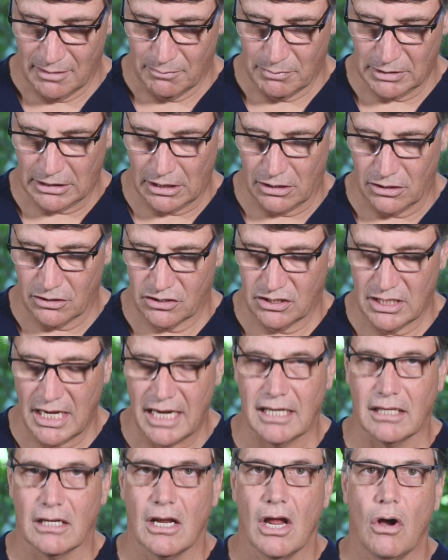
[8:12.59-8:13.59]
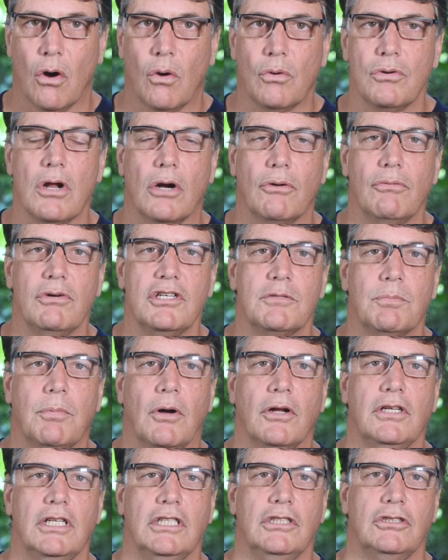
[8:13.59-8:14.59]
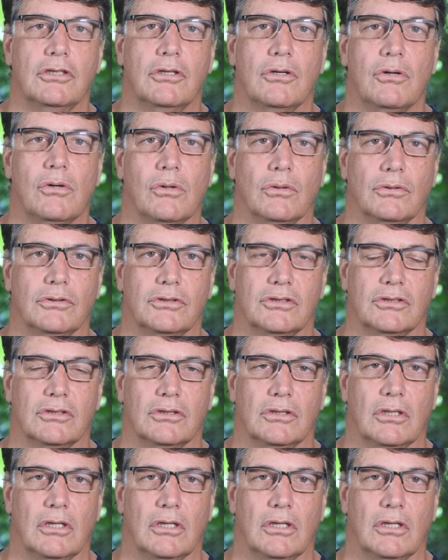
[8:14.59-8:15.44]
but they're not saying it or not responding to calls,